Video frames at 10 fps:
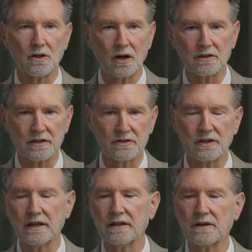the longest,
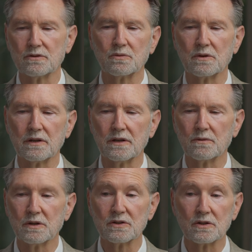and those were the
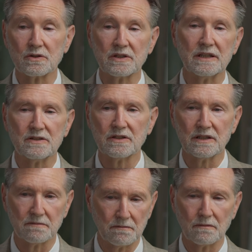original seeds
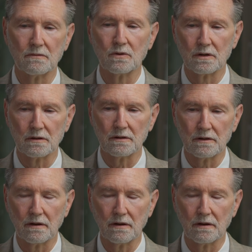that were